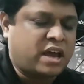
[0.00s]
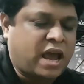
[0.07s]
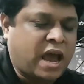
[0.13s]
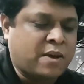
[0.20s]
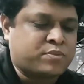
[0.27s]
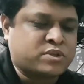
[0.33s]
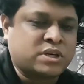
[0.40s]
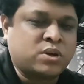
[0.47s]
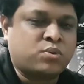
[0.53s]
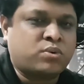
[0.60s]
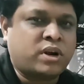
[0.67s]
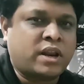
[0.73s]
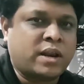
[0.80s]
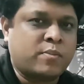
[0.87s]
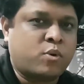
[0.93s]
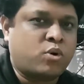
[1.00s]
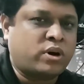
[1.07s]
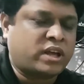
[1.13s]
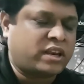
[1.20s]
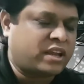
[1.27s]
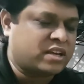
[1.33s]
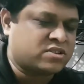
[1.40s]
absolutely remote
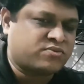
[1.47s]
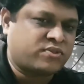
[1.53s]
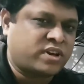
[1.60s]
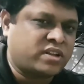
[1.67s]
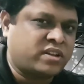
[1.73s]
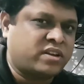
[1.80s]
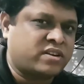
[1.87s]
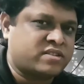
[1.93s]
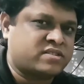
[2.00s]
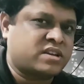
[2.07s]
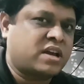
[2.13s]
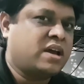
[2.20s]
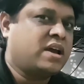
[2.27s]
areas where there is